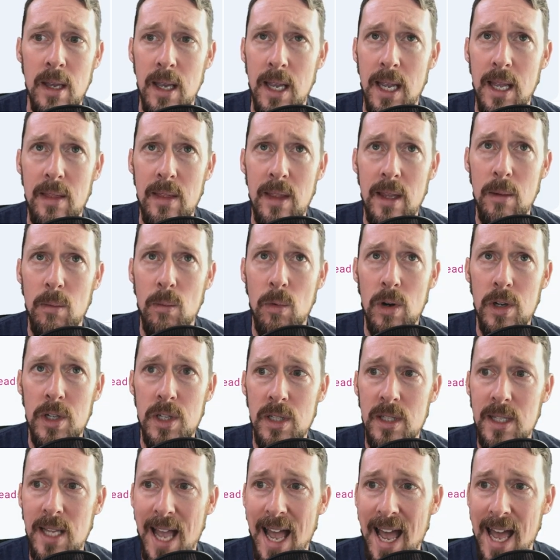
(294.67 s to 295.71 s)
And then we're
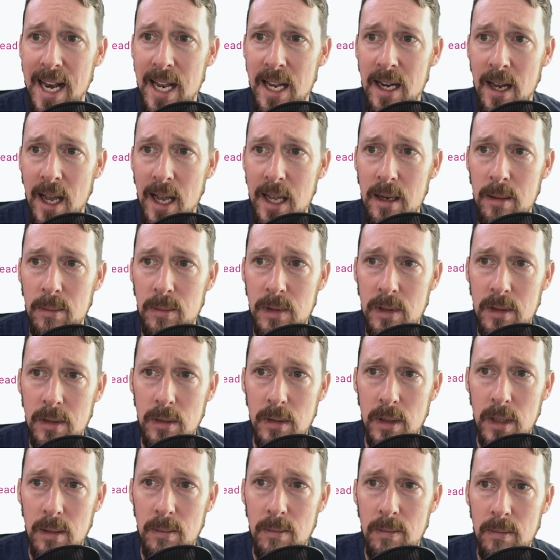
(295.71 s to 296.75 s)
just adding items to
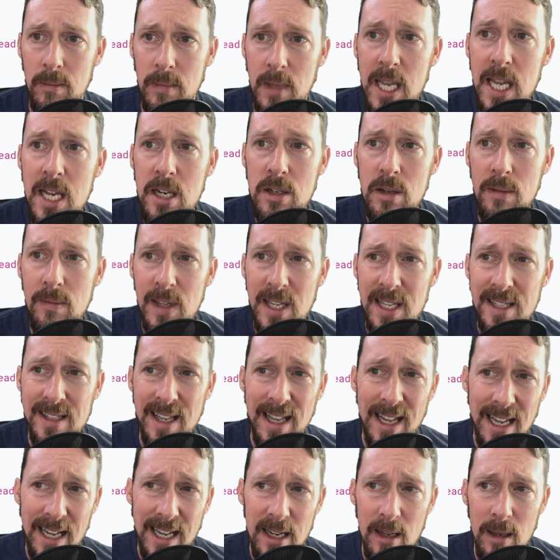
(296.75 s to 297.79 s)
it. each of these
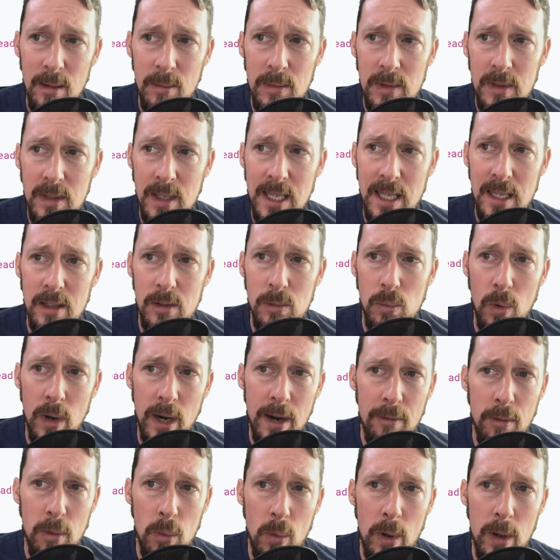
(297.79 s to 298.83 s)
items is
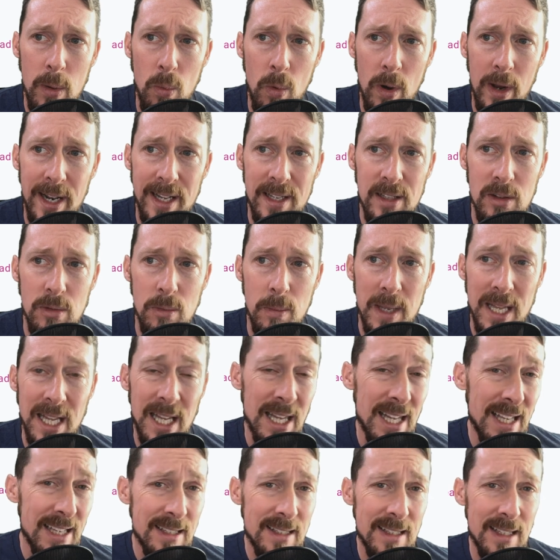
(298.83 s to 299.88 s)
whatever we want it to be
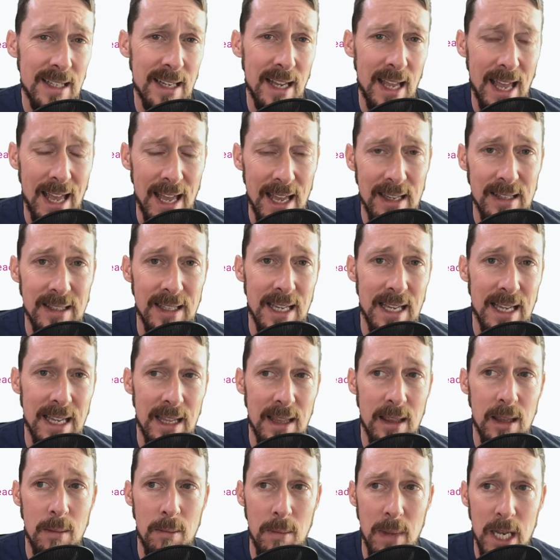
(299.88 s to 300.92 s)
listed as
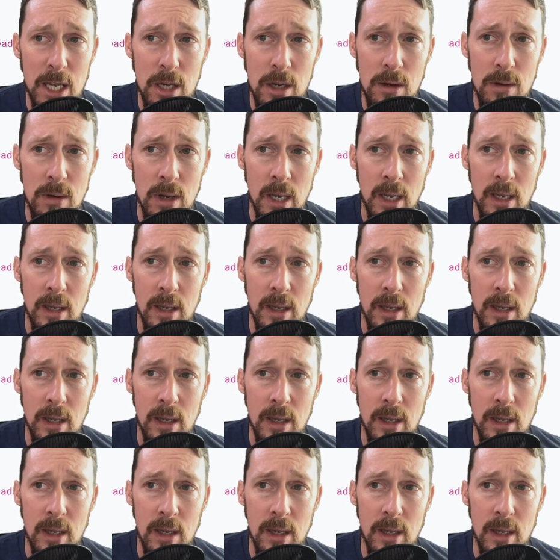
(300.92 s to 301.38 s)
in the menu.